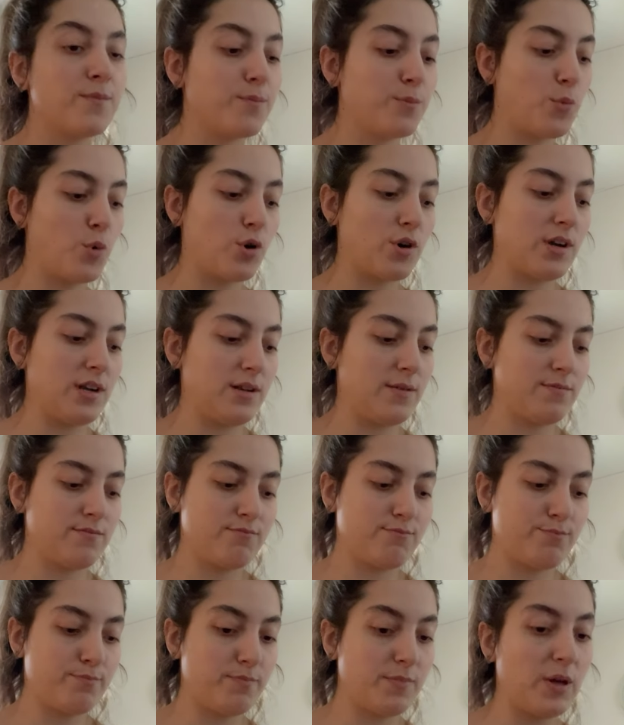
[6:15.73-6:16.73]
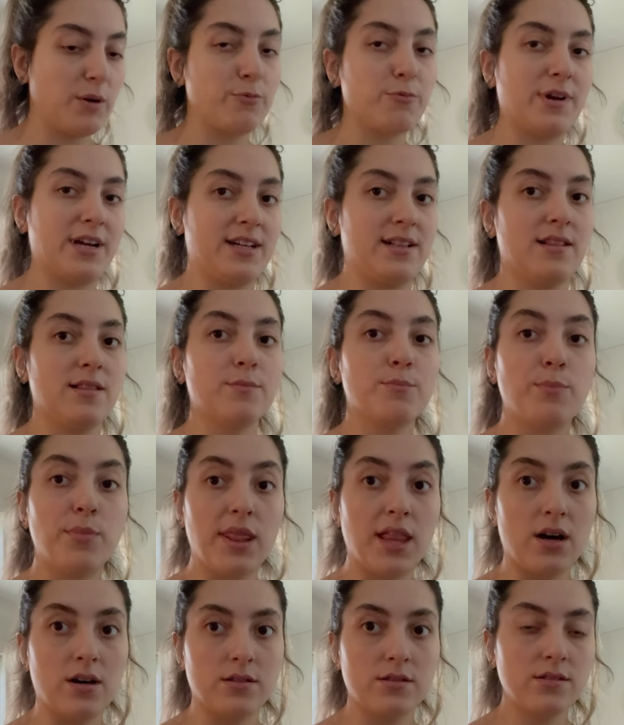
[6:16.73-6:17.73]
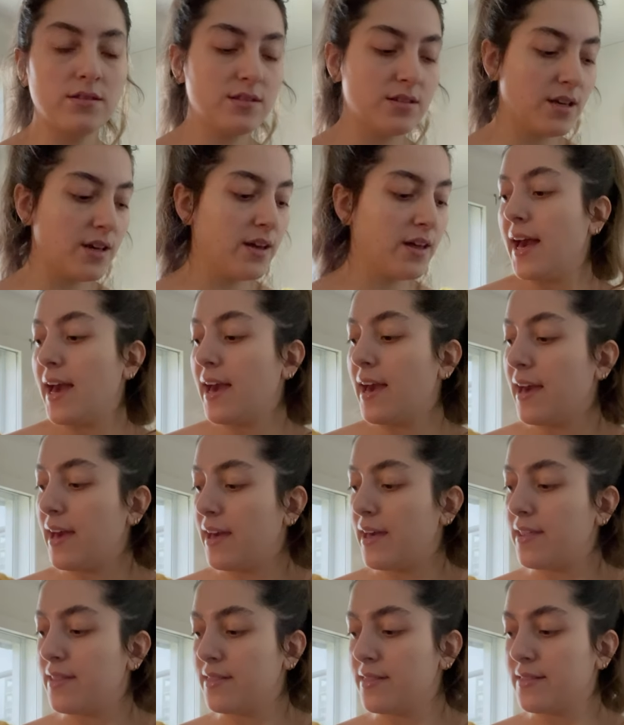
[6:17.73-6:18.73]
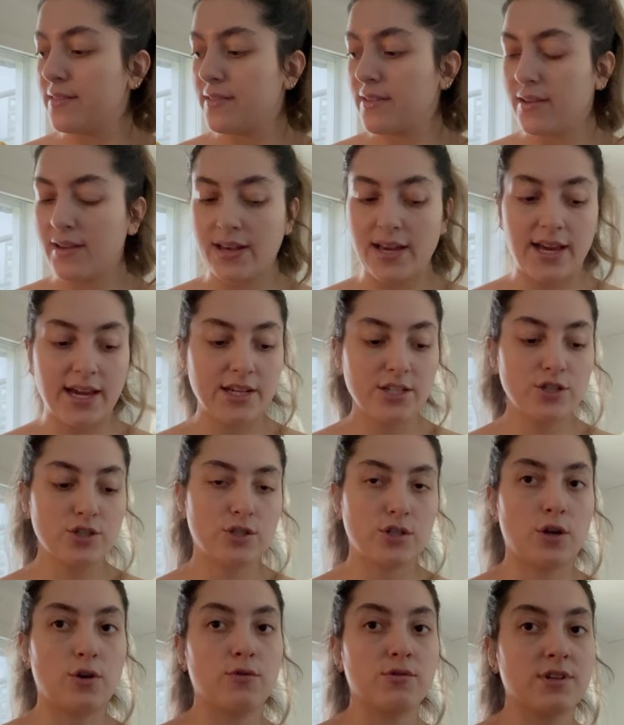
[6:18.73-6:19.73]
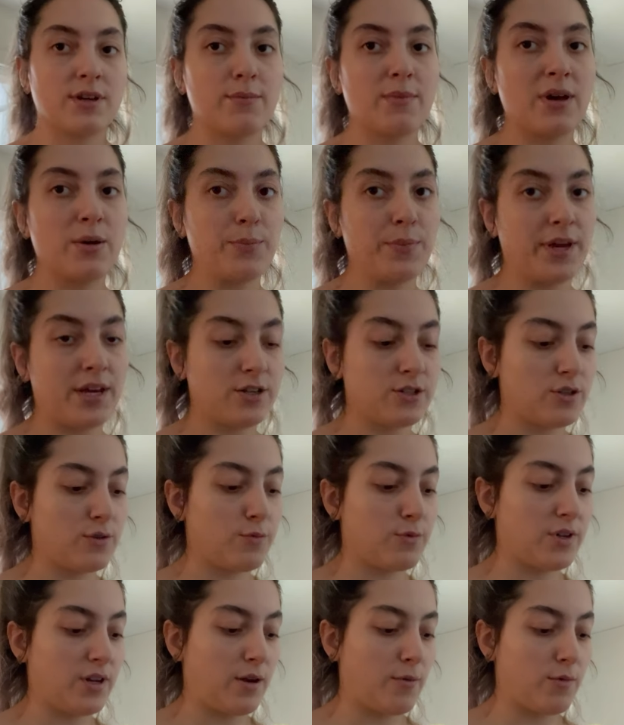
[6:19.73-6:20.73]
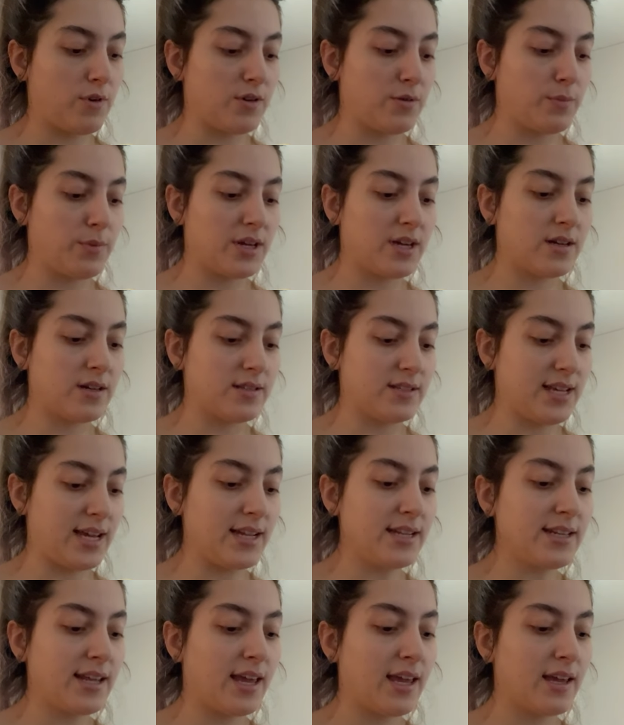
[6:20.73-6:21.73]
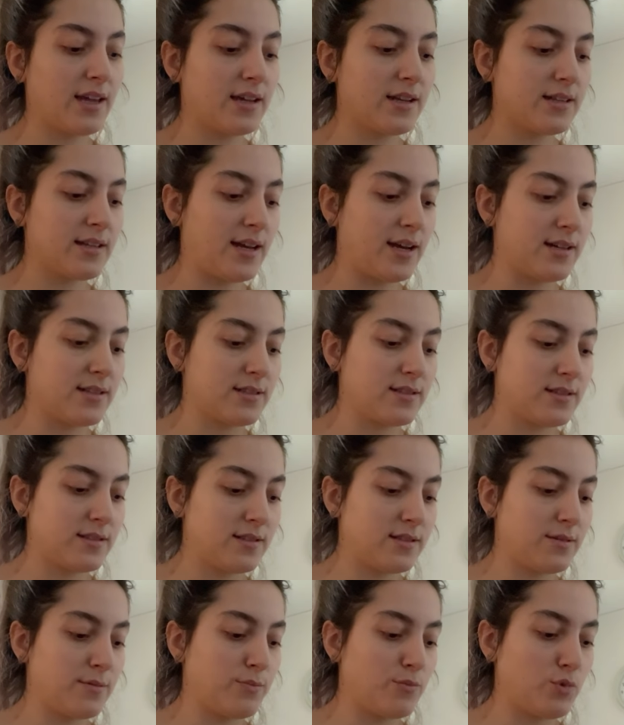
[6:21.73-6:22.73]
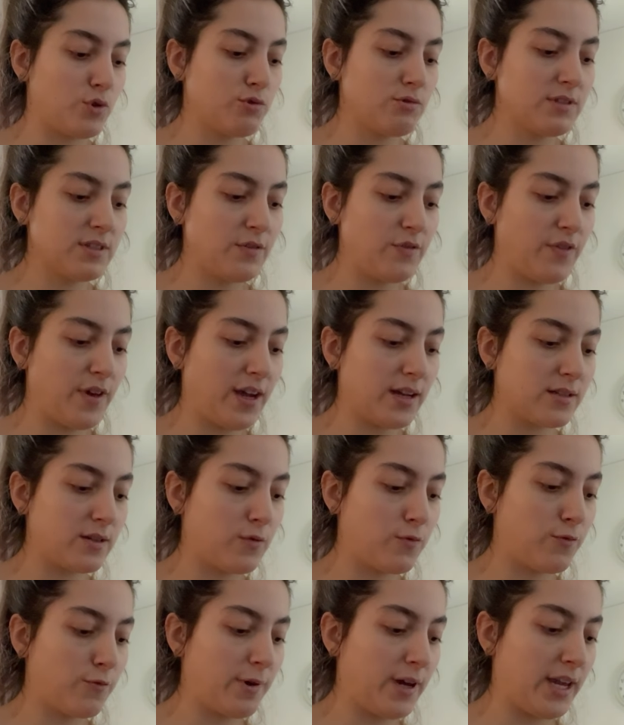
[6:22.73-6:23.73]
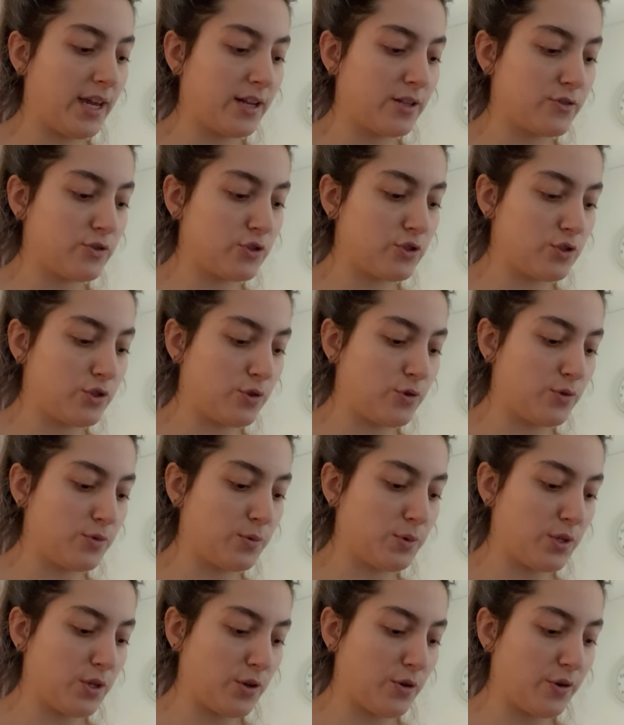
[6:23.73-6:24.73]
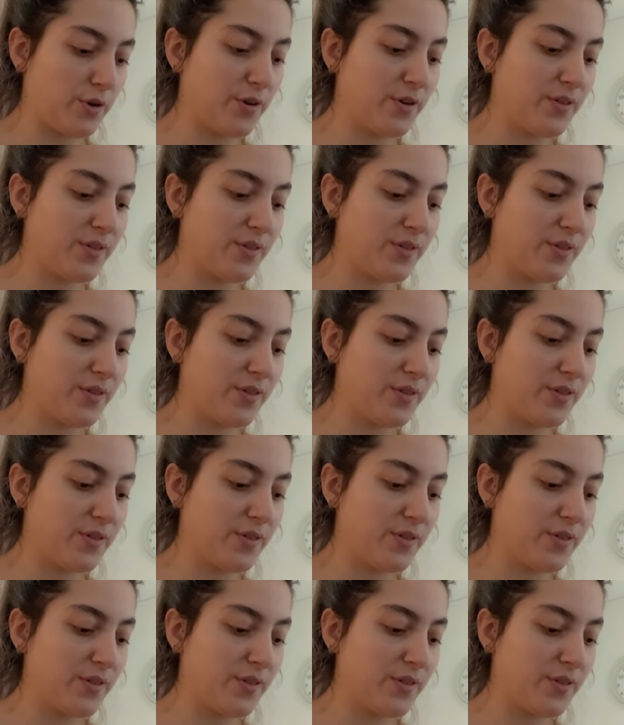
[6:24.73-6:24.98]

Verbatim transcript: more well blonde and I showed him a picture what I wanted because I think that's the most effective way to show your